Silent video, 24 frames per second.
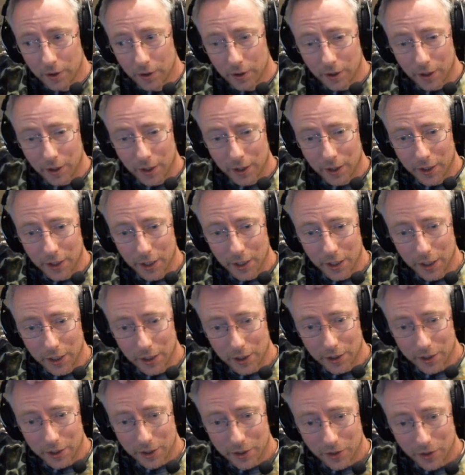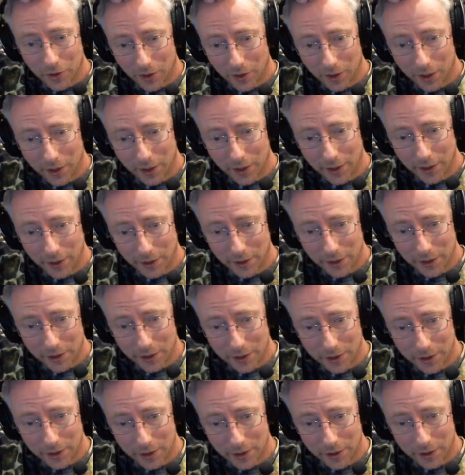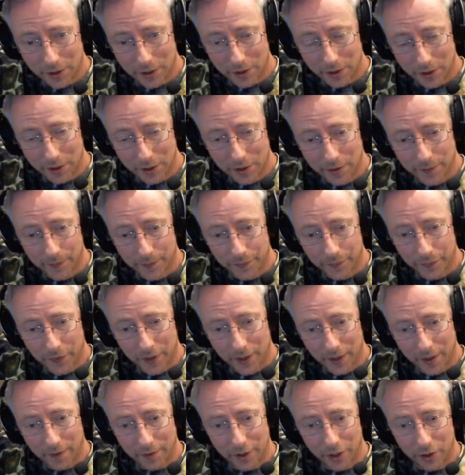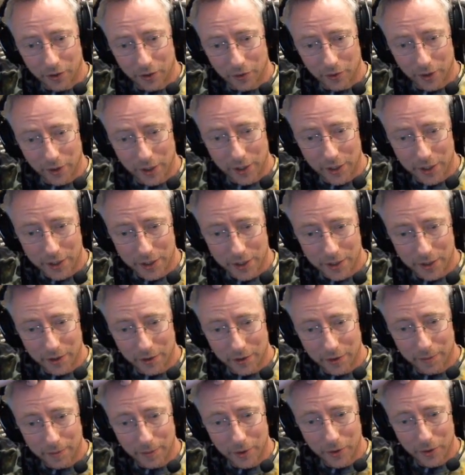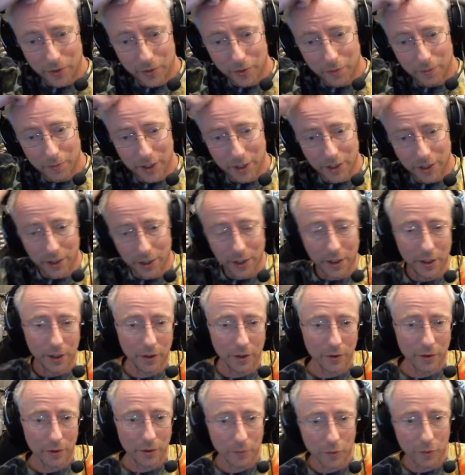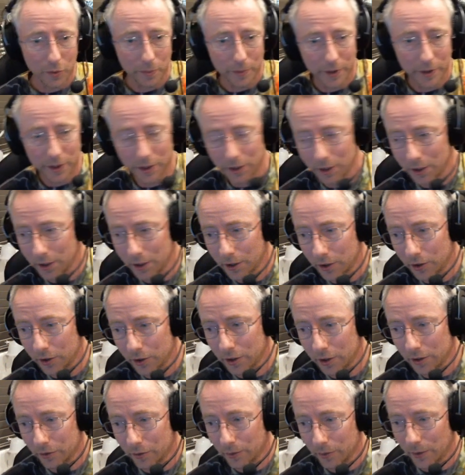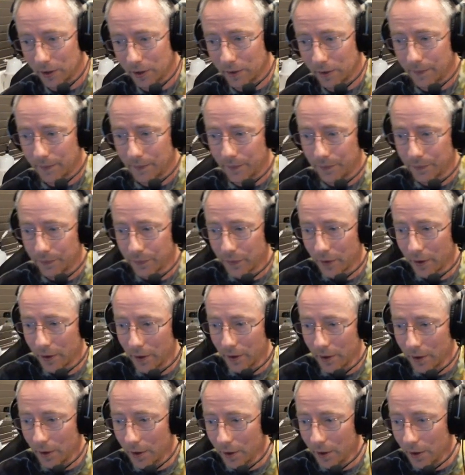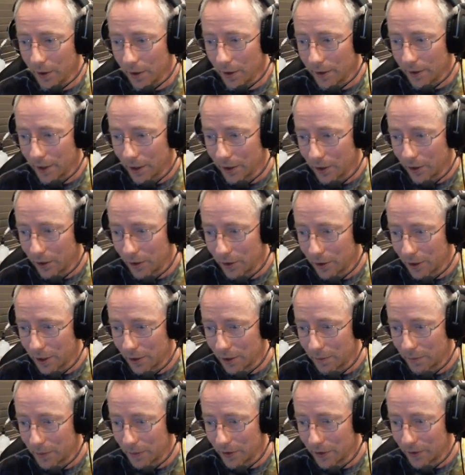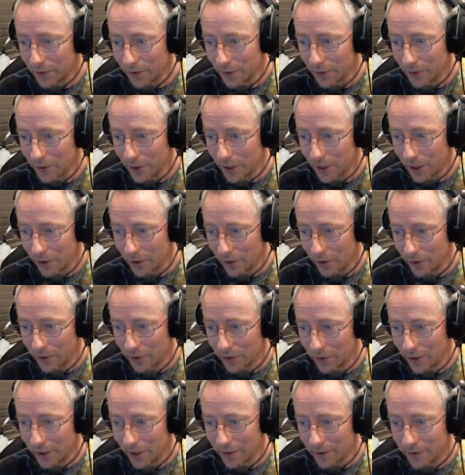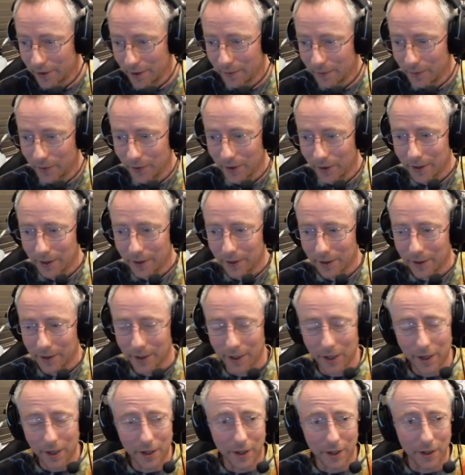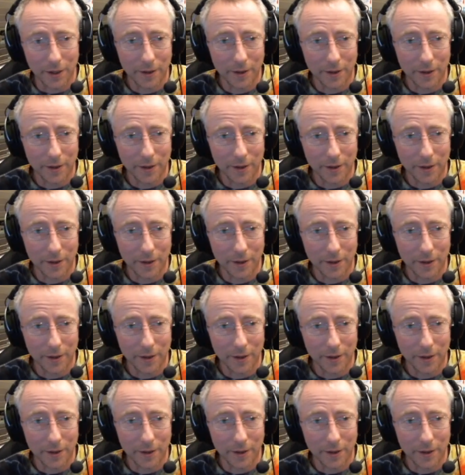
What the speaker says: And then the Star Alliance, having Gray, Stealth Mode, Medic Ingram will be good as well. That card can be so dangerous. Great example right there. Yeah.